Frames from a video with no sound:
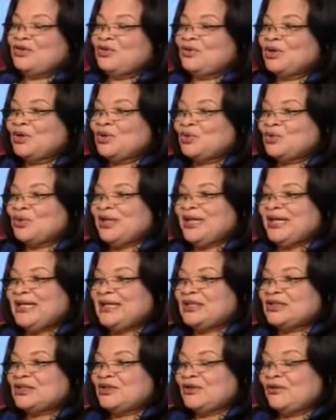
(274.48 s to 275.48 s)
And you
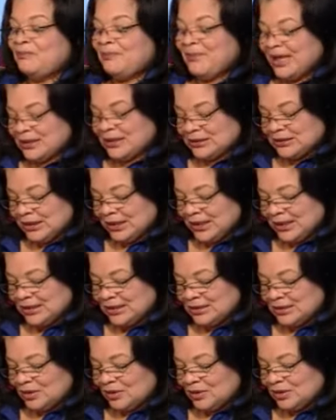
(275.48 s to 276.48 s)
agree to
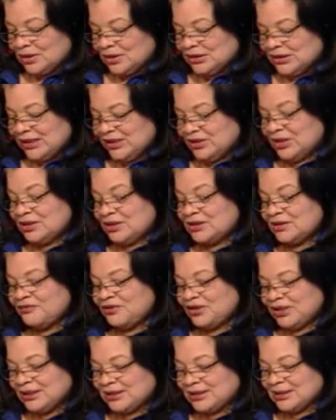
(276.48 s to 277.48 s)
meditate on the teachings of
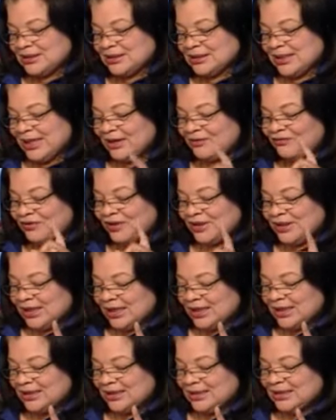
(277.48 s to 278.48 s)
Jesus every
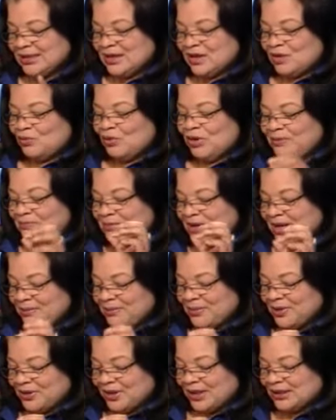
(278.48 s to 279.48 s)
day.
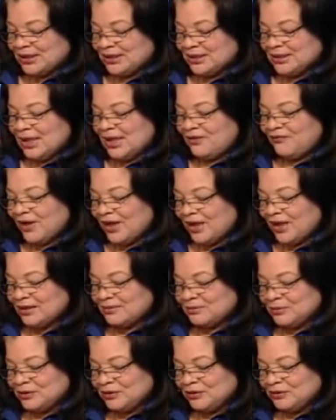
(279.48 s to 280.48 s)
Remember that the
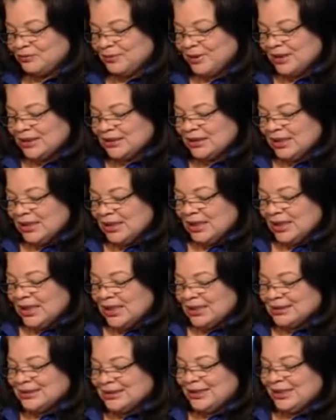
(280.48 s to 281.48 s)
nonviolent movement
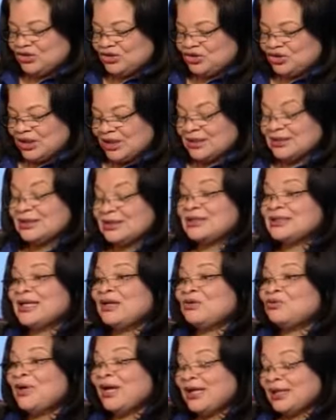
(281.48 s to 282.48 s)
seeks justice
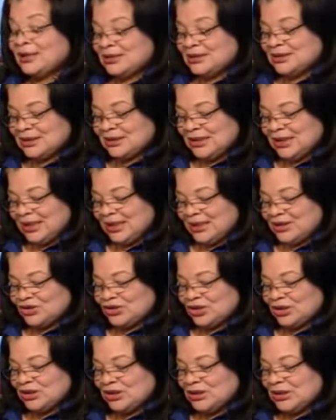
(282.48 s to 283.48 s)
and
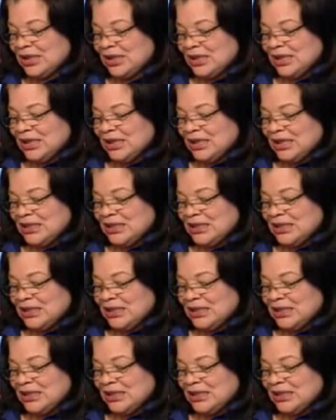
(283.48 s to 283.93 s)
reconciliation